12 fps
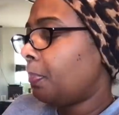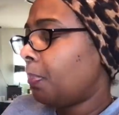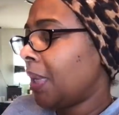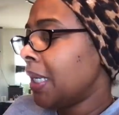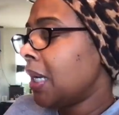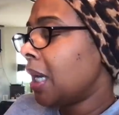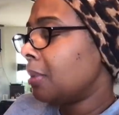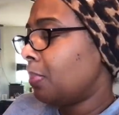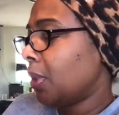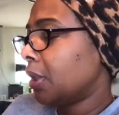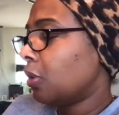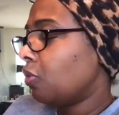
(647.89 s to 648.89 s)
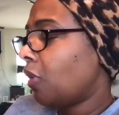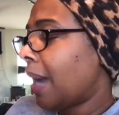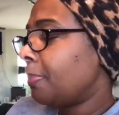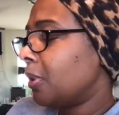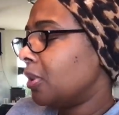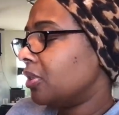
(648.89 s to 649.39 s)
peanut brittle
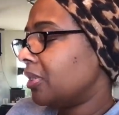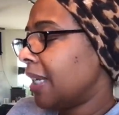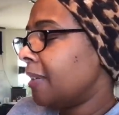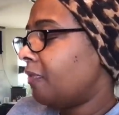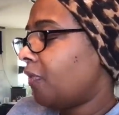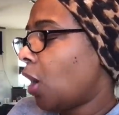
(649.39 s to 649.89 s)
wrappers in